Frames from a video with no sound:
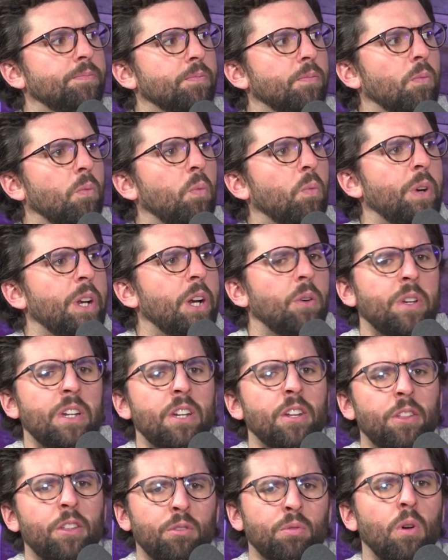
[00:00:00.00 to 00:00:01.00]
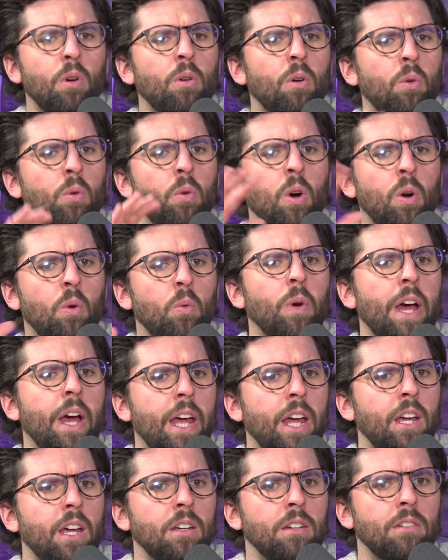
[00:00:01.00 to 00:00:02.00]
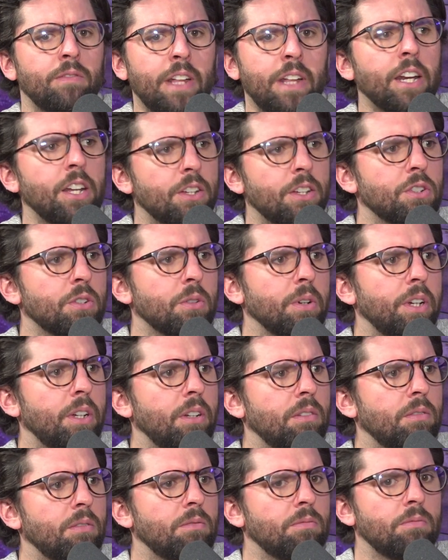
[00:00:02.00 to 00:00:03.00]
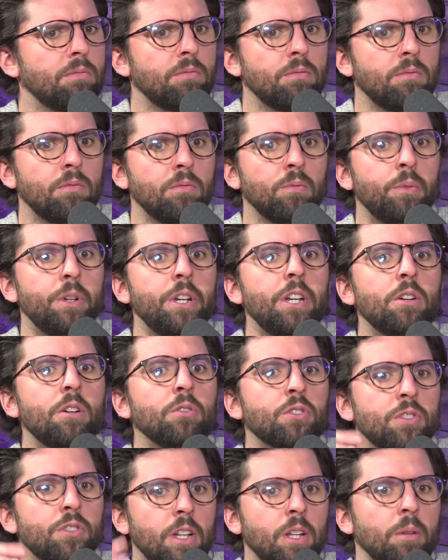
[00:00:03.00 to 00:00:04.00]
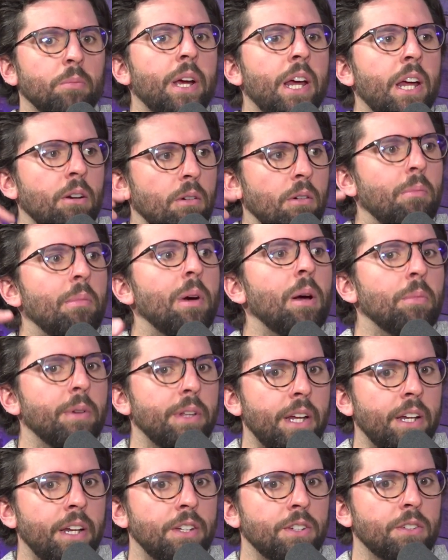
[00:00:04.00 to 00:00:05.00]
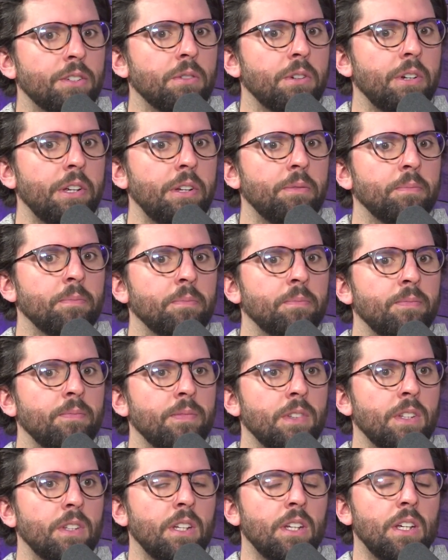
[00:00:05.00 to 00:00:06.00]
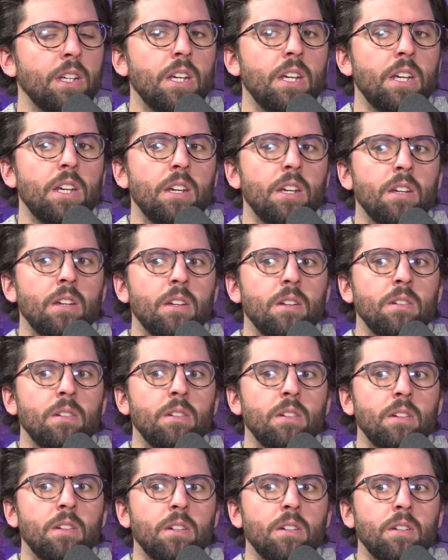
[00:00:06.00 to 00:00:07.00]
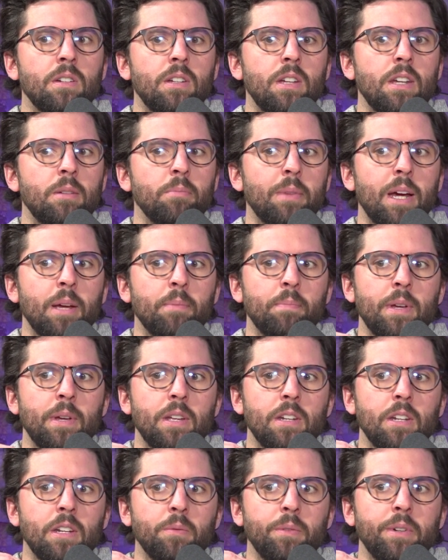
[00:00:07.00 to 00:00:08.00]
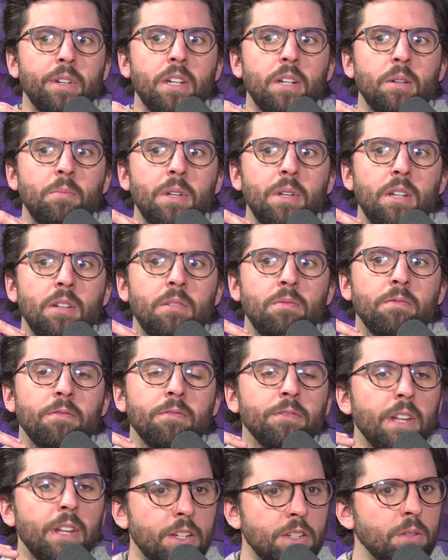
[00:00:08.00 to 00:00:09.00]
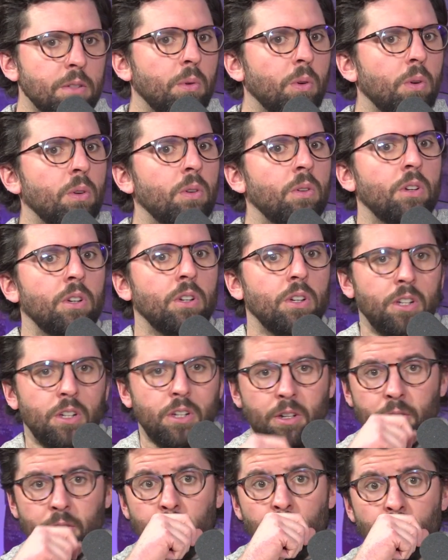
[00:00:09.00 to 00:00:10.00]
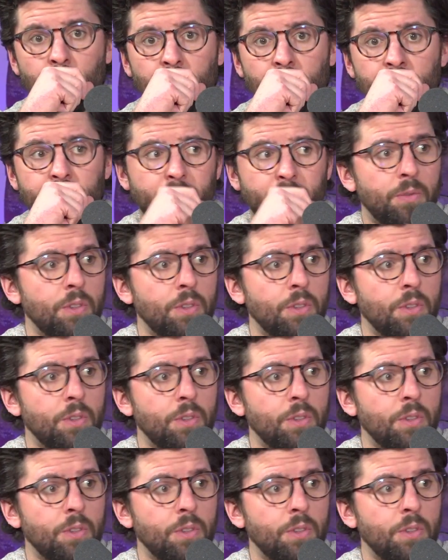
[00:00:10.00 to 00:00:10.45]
we don't need to throw away that history. We need to celebrate and remember that history. And in my opinion, we need to be flexible for the